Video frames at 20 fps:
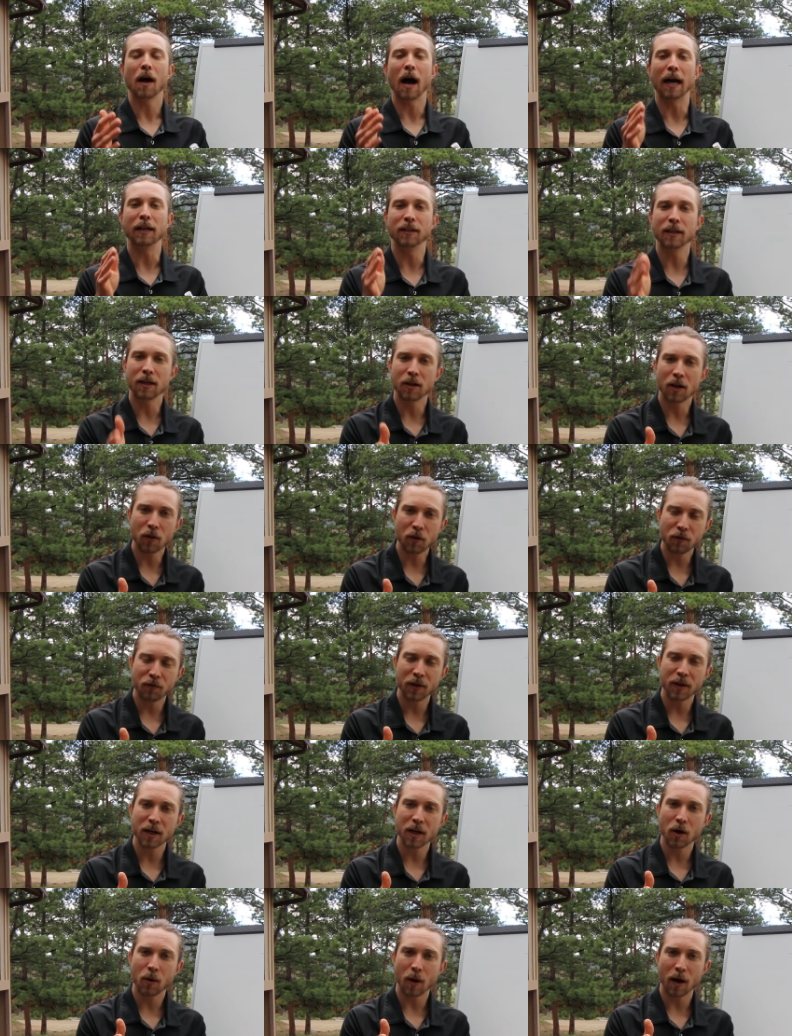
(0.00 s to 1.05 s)
I did another
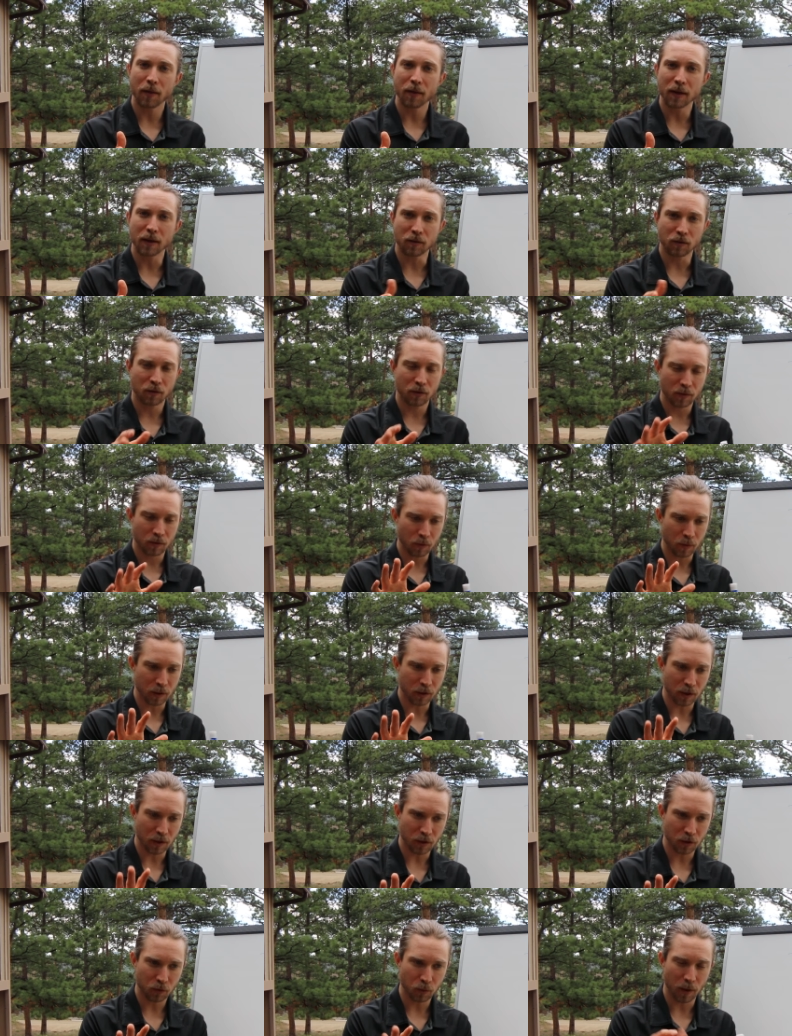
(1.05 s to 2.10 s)
video on this,
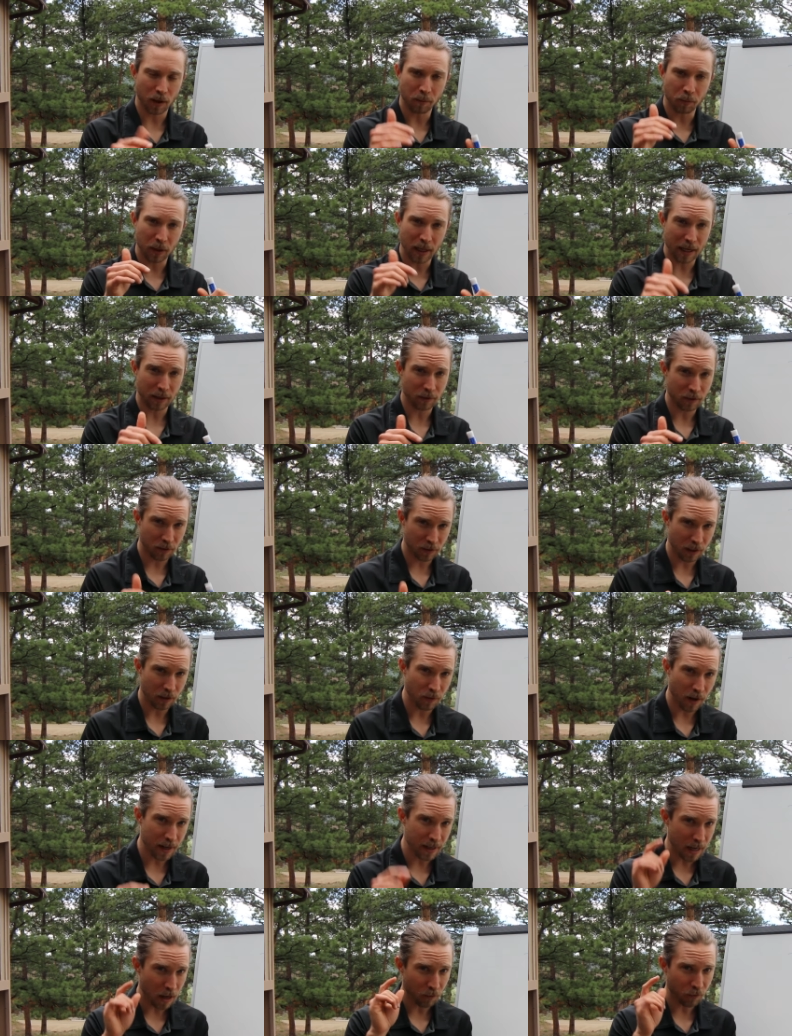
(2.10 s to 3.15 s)
which I just want to plant the seed
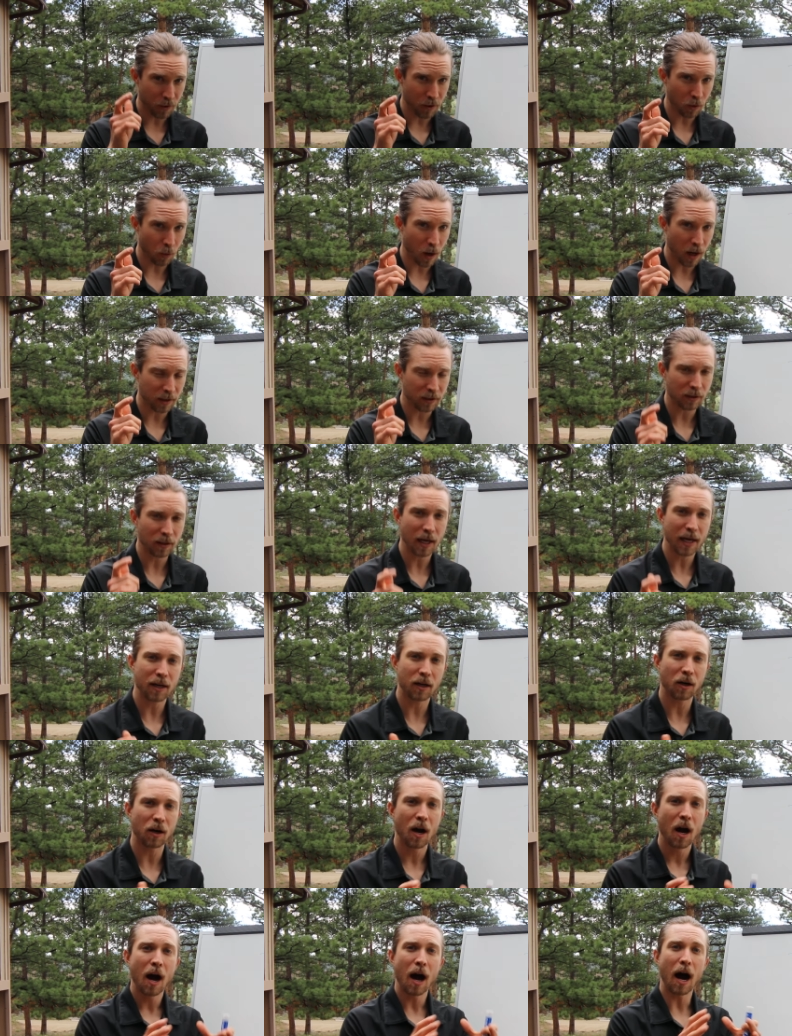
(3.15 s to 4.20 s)
right now for you to watch
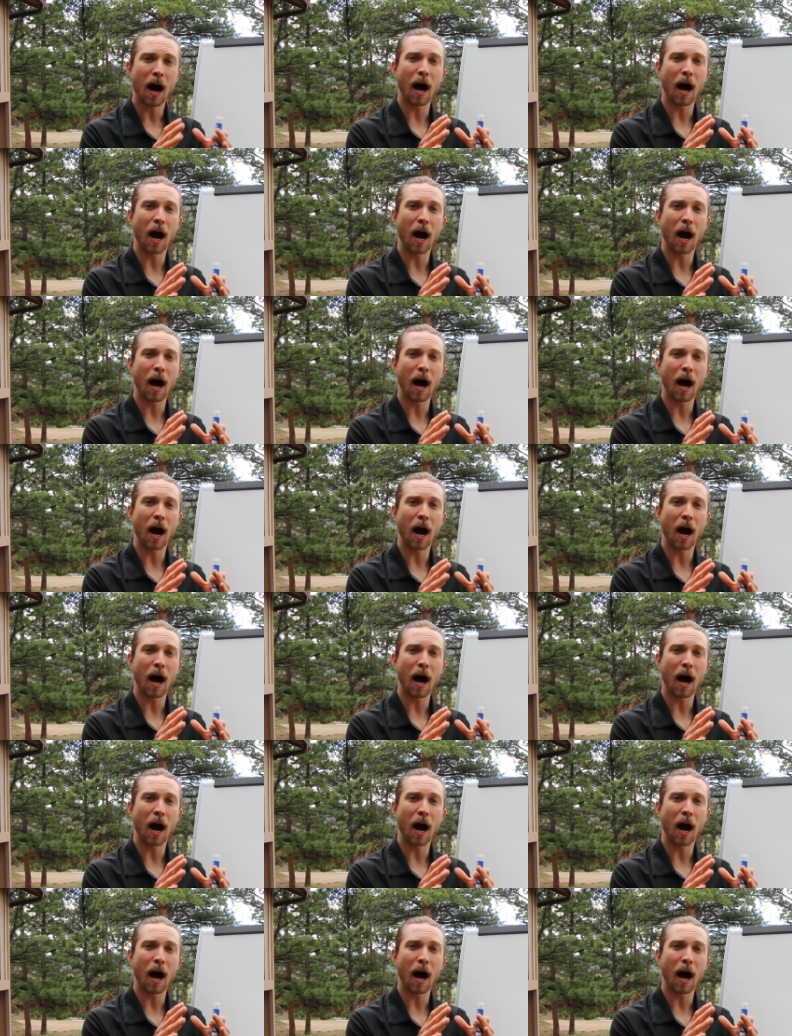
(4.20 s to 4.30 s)
later,